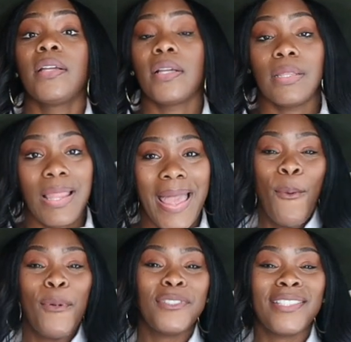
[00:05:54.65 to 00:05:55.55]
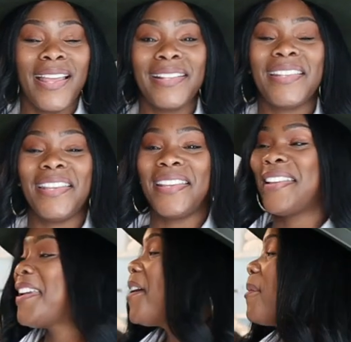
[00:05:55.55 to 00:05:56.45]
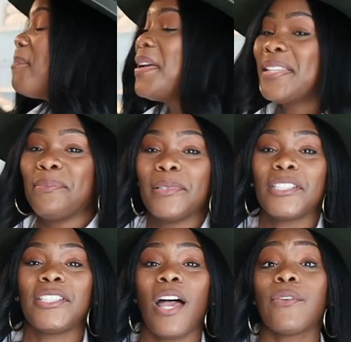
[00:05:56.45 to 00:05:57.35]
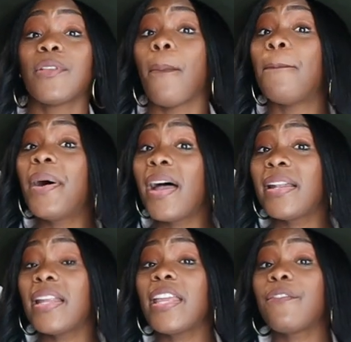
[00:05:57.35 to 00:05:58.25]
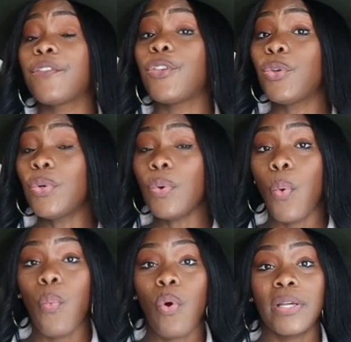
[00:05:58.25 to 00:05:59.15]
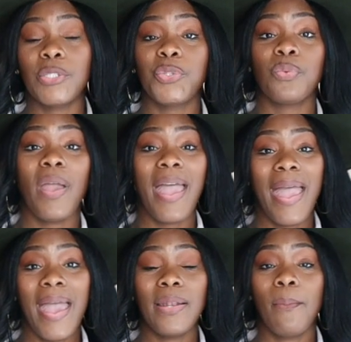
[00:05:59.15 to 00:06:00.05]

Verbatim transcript: glass, almost like the Billy bookshelves. But if you want to add